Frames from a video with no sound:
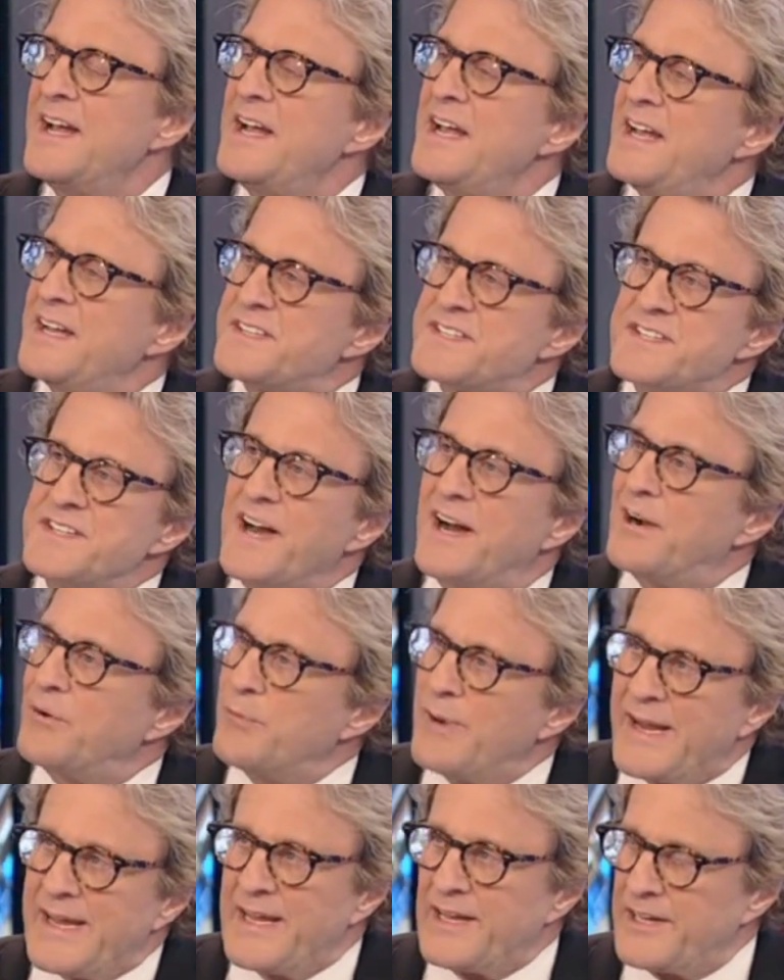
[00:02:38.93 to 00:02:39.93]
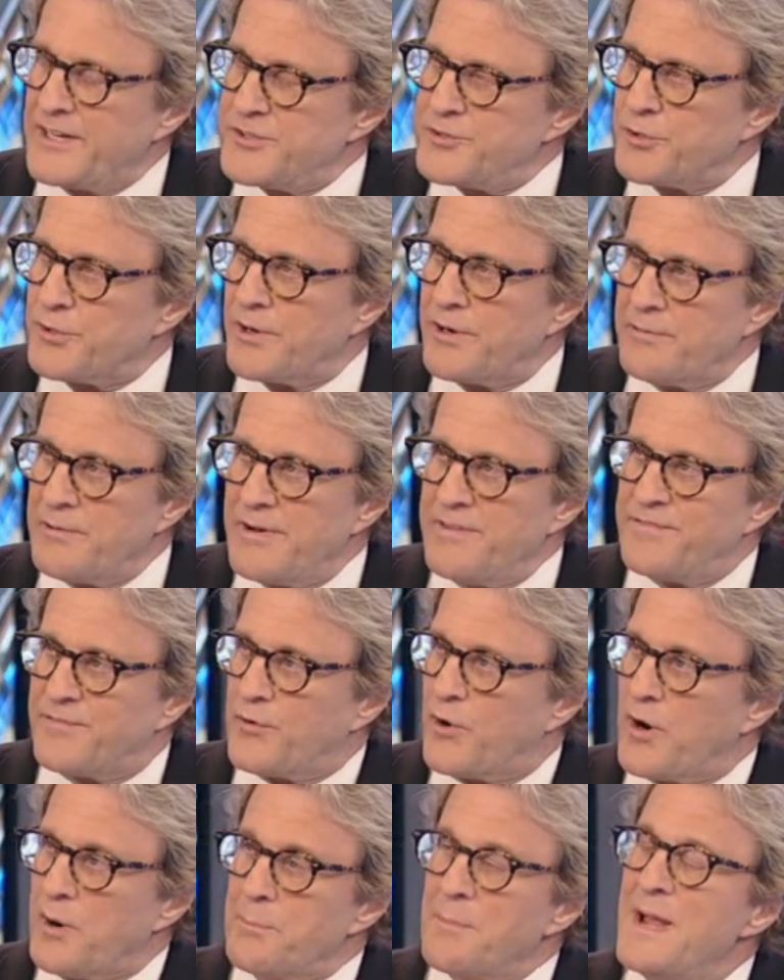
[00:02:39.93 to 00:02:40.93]
It's not regulatory
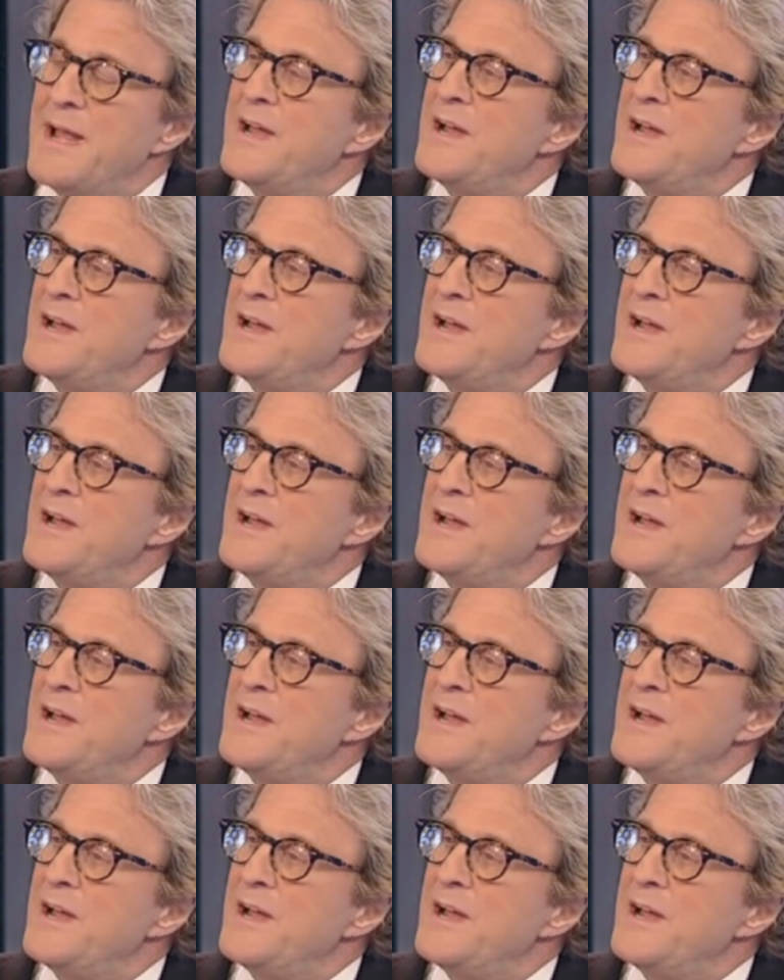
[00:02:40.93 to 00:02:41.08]
reform.